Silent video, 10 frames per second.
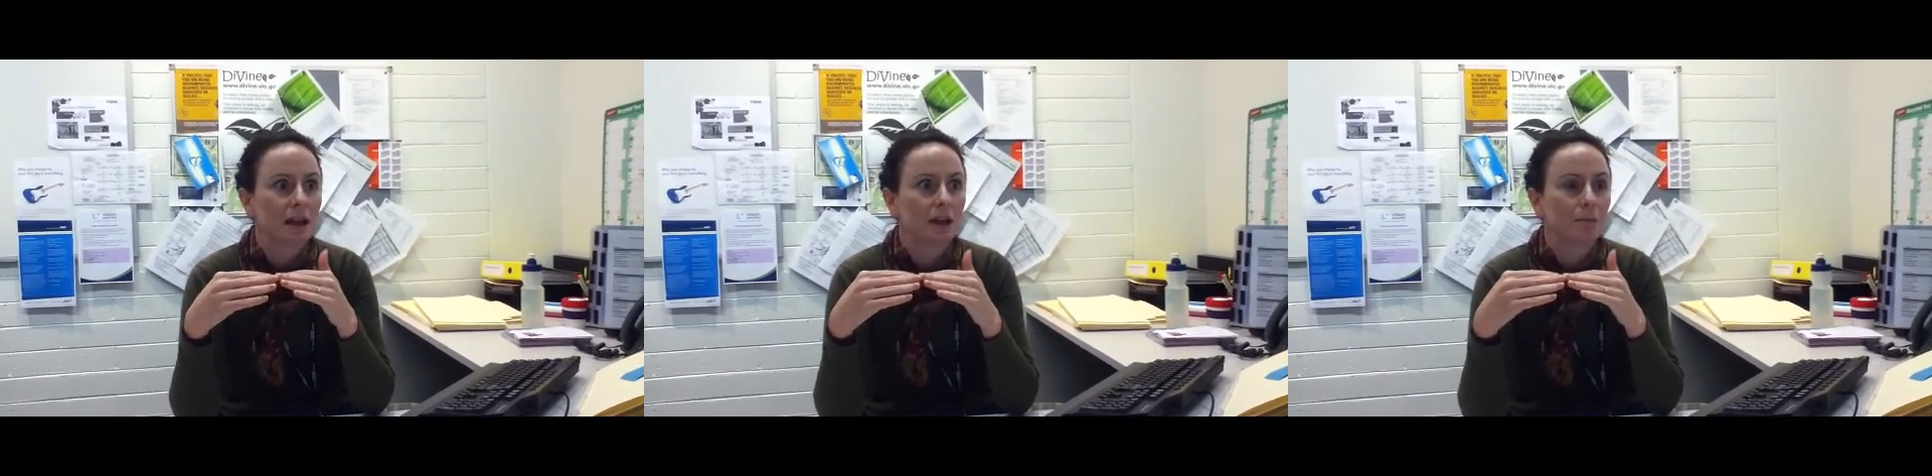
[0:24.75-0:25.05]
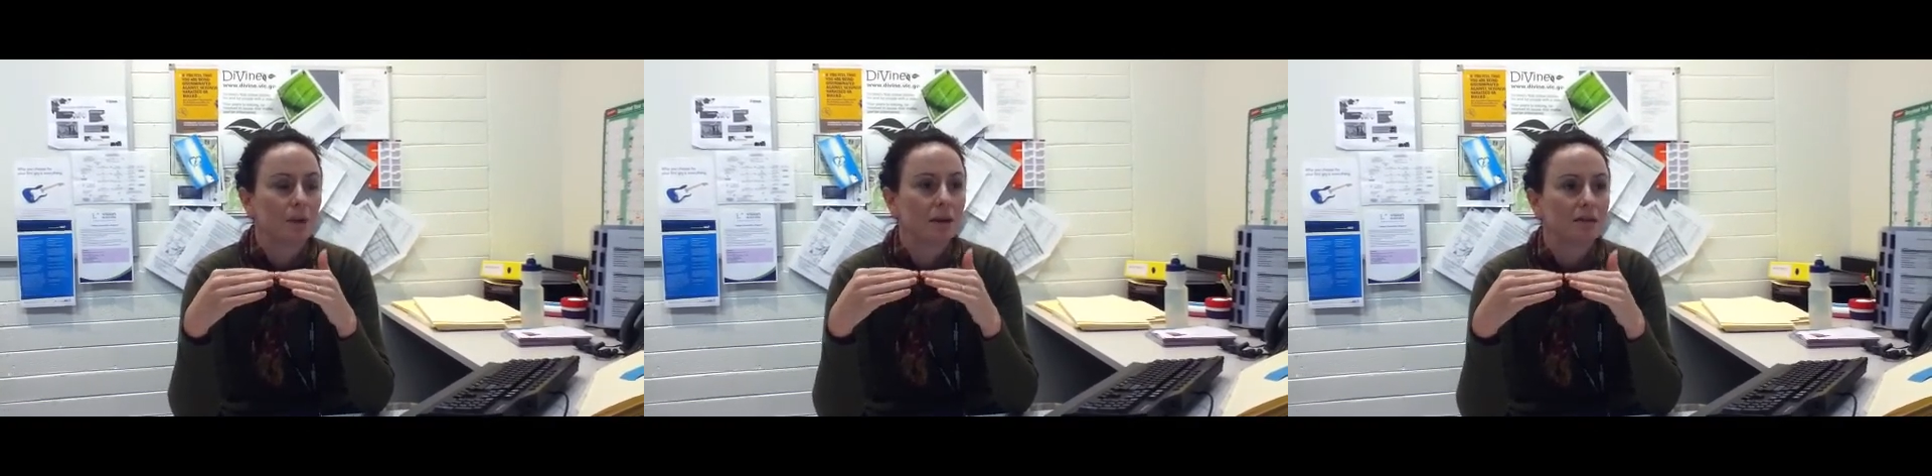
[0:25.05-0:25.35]

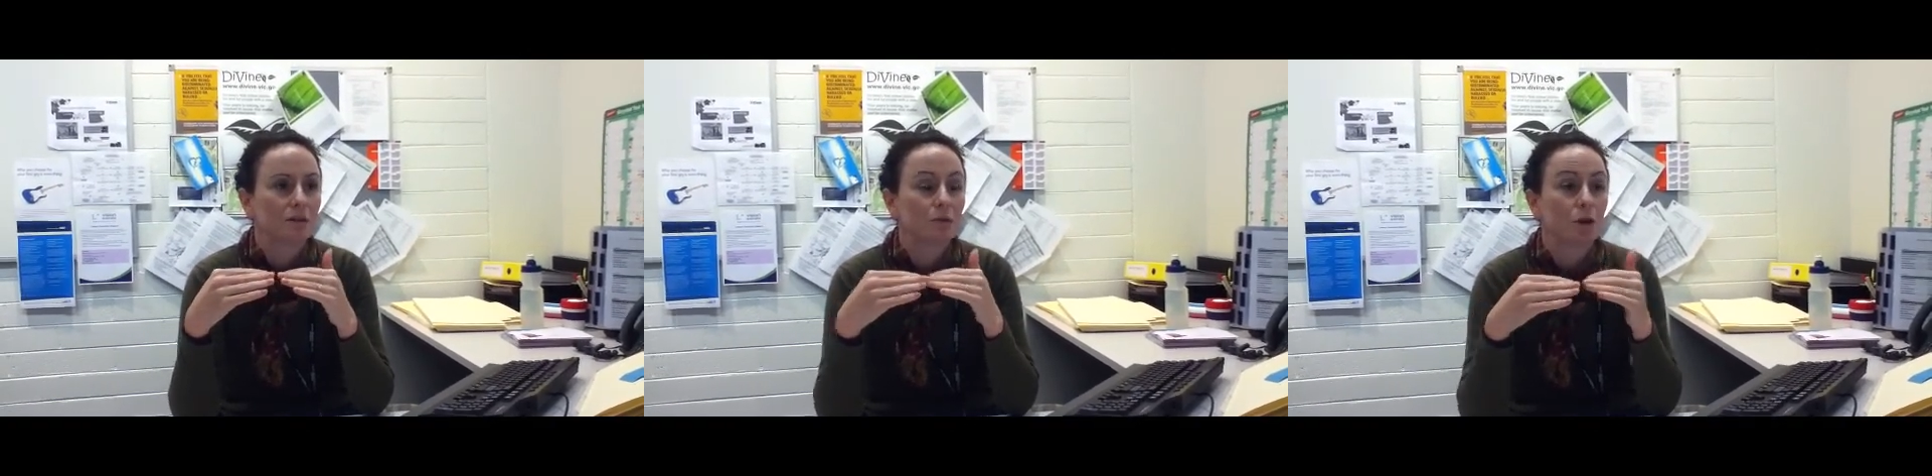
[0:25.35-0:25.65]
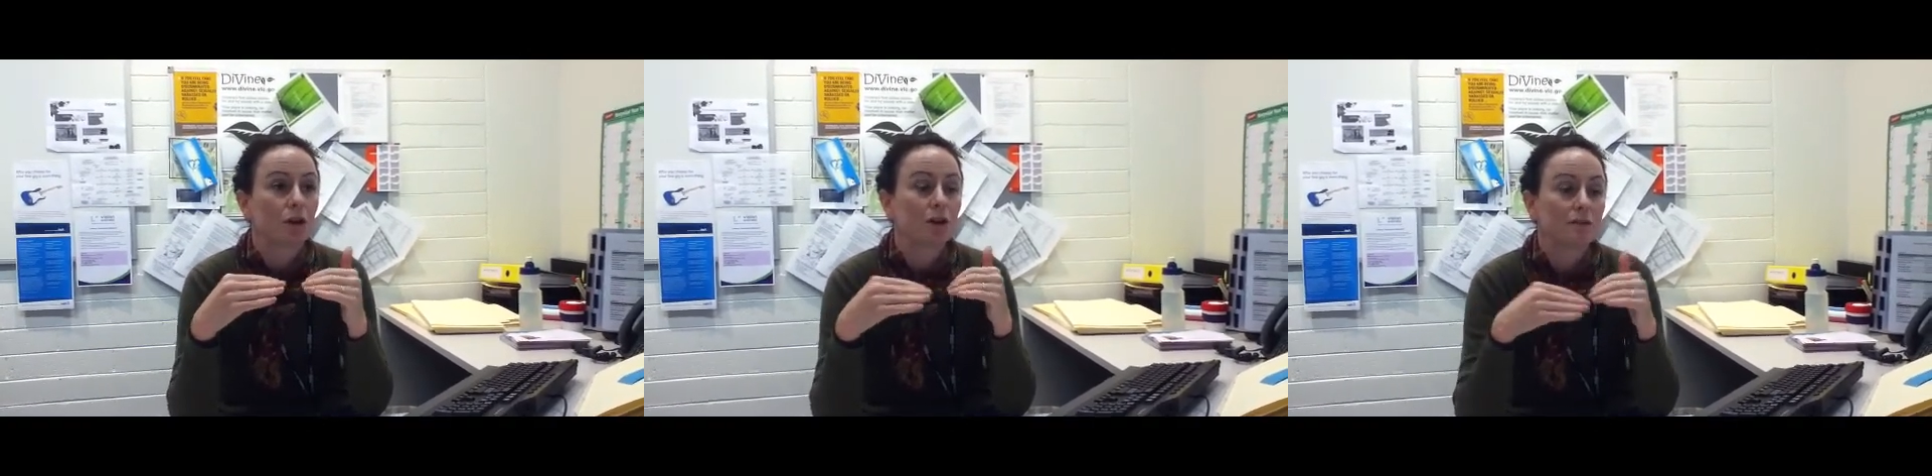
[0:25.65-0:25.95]
as to what
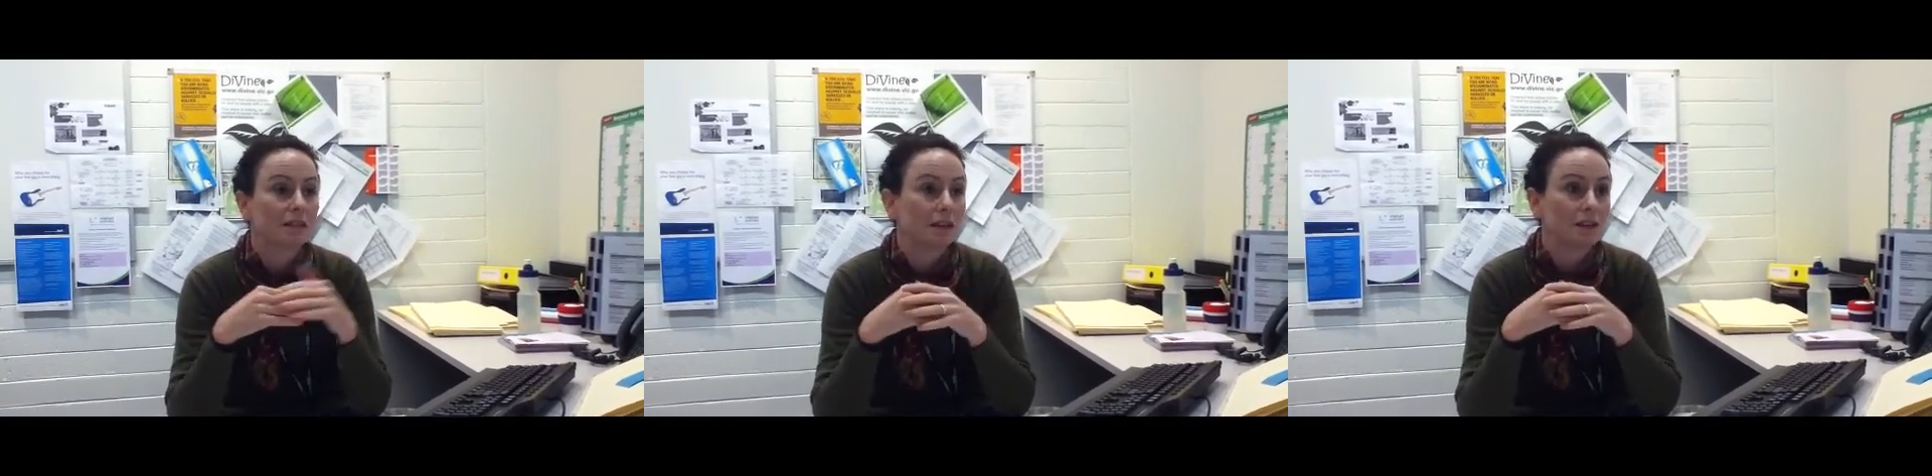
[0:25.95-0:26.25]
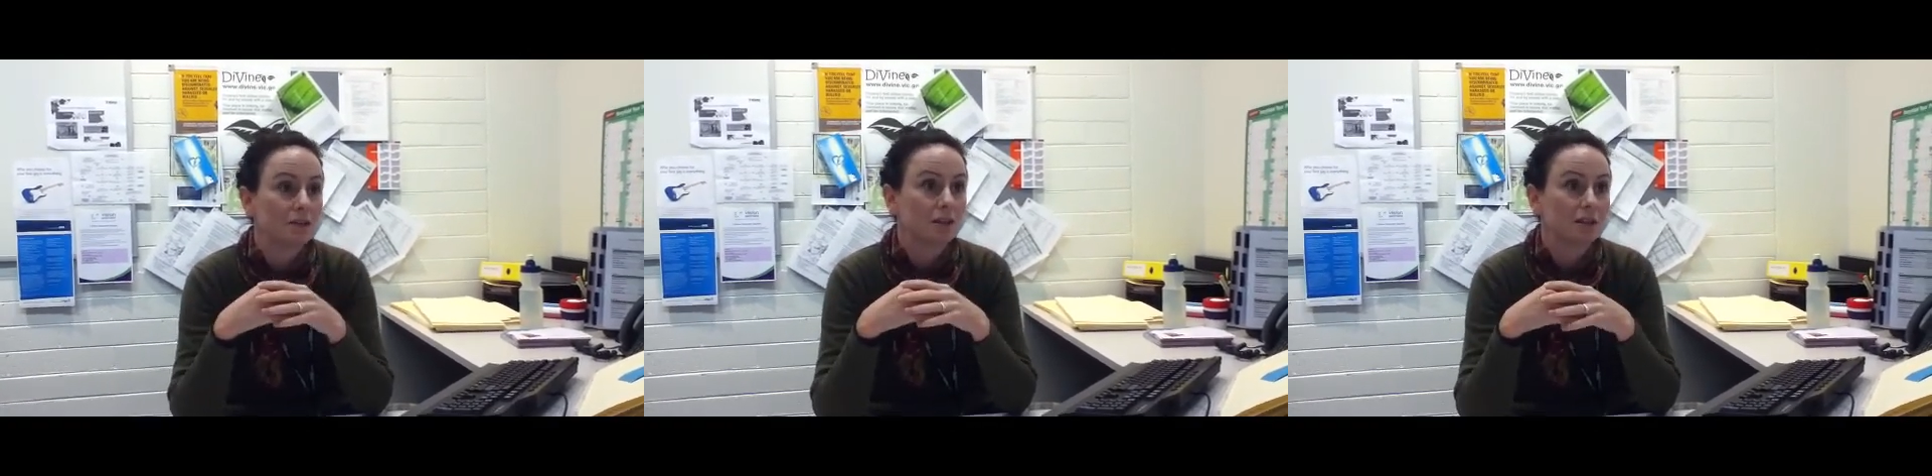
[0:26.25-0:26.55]
kind of
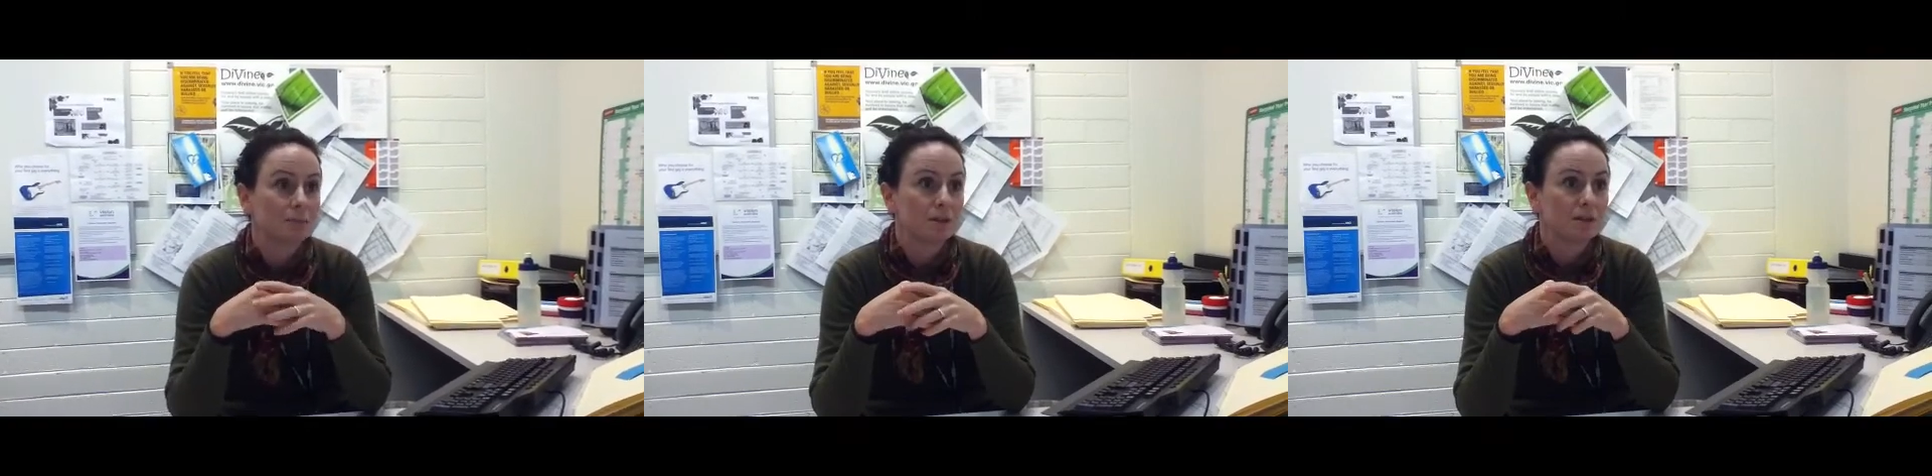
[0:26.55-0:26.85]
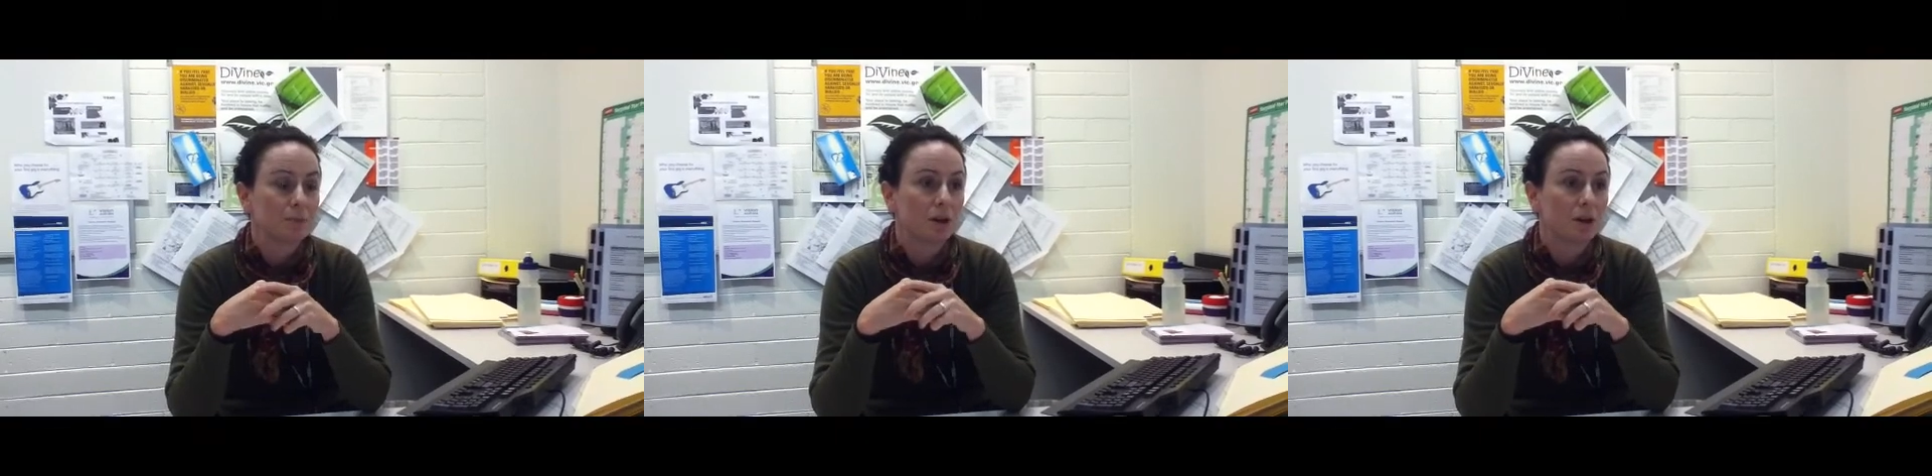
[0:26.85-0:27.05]
study adjustments